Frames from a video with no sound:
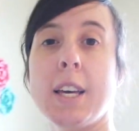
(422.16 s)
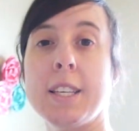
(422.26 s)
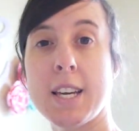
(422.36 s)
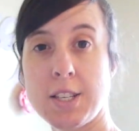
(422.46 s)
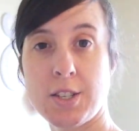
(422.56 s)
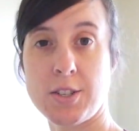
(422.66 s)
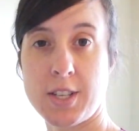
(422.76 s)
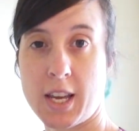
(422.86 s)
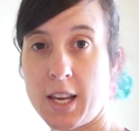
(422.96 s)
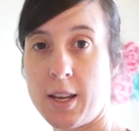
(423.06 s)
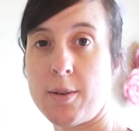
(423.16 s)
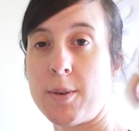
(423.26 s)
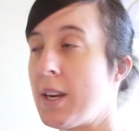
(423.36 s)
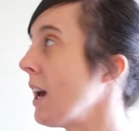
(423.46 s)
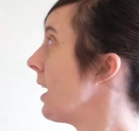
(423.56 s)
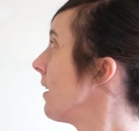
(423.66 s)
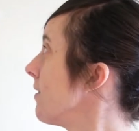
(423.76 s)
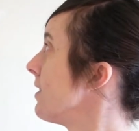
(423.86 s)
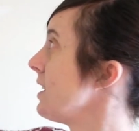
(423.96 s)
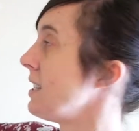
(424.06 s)
yesterday, we
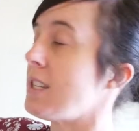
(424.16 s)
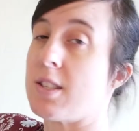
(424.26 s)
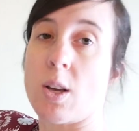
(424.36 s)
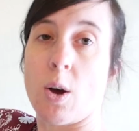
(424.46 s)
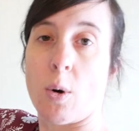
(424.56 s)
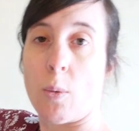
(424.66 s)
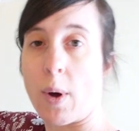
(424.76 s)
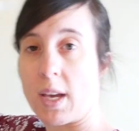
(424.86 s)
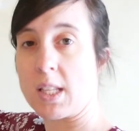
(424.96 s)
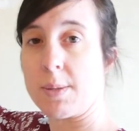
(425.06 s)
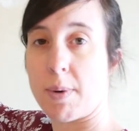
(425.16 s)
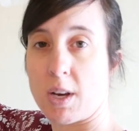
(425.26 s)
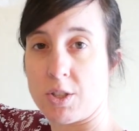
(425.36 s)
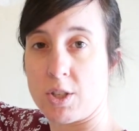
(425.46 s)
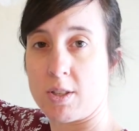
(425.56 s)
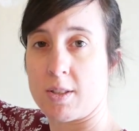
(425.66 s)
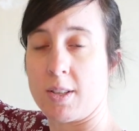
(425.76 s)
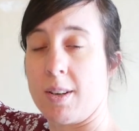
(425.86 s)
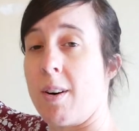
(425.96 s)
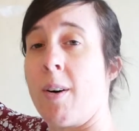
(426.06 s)
have these white
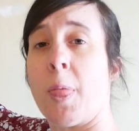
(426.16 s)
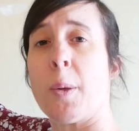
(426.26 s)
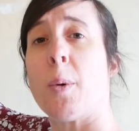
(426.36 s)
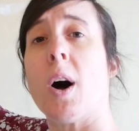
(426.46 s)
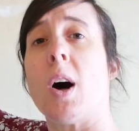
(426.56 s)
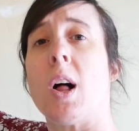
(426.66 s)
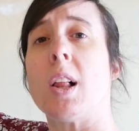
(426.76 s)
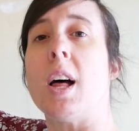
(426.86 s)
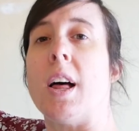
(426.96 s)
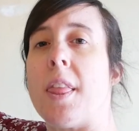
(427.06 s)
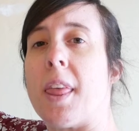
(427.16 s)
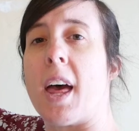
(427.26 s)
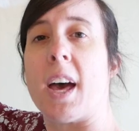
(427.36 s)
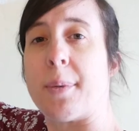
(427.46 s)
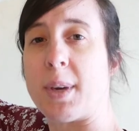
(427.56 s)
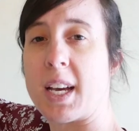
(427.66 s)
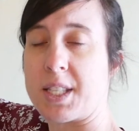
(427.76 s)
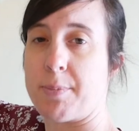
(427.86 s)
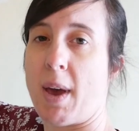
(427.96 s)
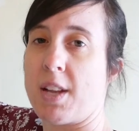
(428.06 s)
spotches on the wall that we
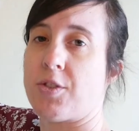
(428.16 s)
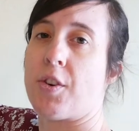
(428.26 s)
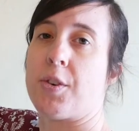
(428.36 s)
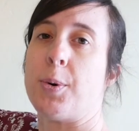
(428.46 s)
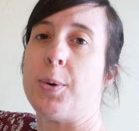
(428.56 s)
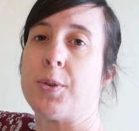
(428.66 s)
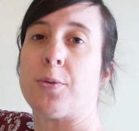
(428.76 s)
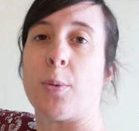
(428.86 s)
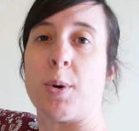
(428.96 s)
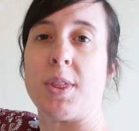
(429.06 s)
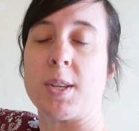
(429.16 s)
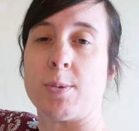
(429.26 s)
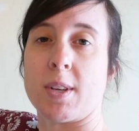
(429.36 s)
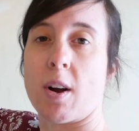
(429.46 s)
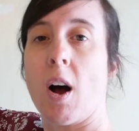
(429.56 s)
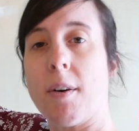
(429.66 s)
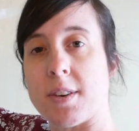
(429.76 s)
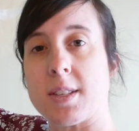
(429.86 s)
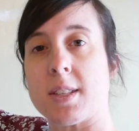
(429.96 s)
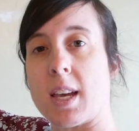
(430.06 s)
had to patch all the holes from when this was our
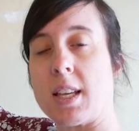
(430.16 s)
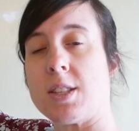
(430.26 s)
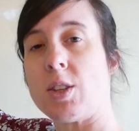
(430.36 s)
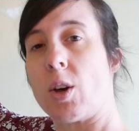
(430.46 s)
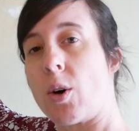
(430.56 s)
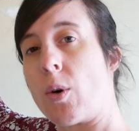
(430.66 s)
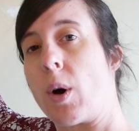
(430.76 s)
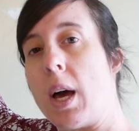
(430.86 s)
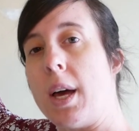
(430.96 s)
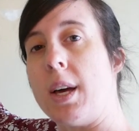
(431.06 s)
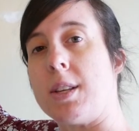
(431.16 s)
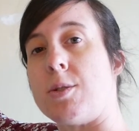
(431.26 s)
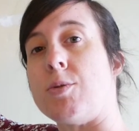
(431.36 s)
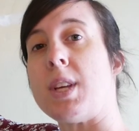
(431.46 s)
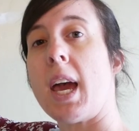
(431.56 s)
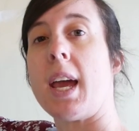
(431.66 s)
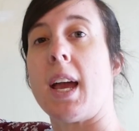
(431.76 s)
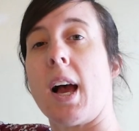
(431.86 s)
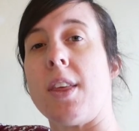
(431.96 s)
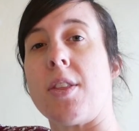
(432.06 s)
office. And so
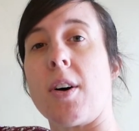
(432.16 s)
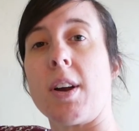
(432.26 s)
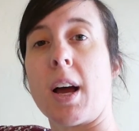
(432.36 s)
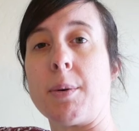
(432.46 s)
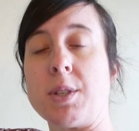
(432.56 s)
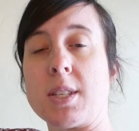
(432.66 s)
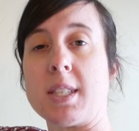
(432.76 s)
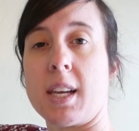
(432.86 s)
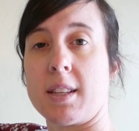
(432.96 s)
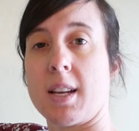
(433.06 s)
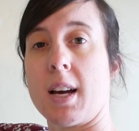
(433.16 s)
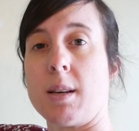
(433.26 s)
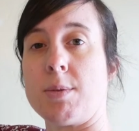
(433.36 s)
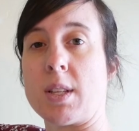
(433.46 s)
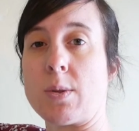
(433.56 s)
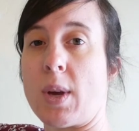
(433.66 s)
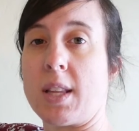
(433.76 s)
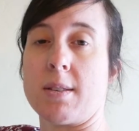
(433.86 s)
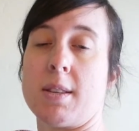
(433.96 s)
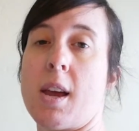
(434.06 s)
today I thought I would just take the time, since we
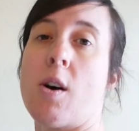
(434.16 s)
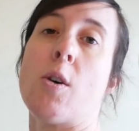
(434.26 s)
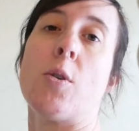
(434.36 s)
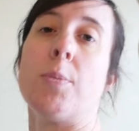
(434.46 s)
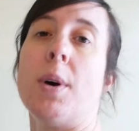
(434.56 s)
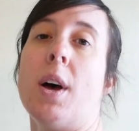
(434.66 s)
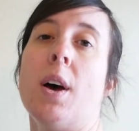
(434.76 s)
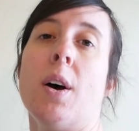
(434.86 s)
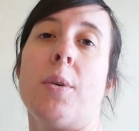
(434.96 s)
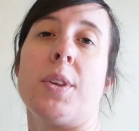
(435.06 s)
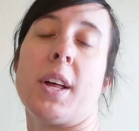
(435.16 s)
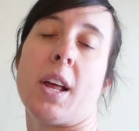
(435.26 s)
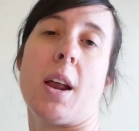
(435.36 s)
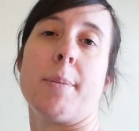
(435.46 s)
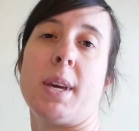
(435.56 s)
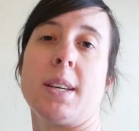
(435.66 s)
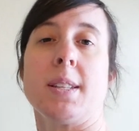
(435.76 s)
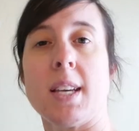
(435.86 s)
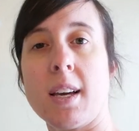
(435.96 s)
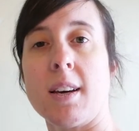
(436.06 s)
had to stay home with Eliana being
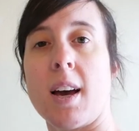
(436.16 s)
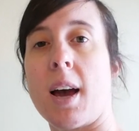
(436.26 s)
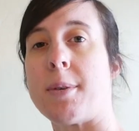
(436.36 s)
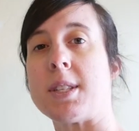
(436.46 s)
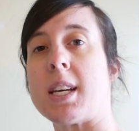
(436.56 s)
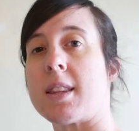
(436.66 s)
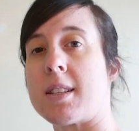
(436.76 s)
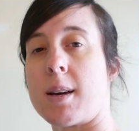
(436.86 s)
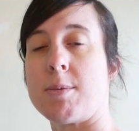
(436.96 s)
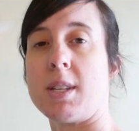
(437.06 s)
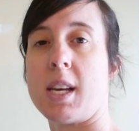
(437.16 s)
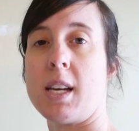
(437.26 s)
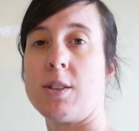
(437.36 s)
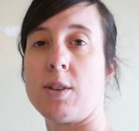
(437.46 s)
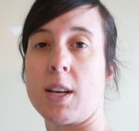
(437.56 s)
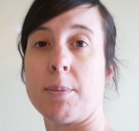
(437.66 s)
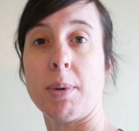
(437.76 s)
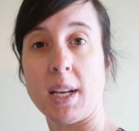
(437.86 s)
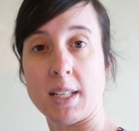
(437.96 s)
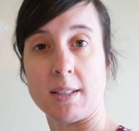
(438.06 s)
sick, I would take the time today to get
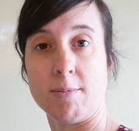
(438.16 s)
them painted.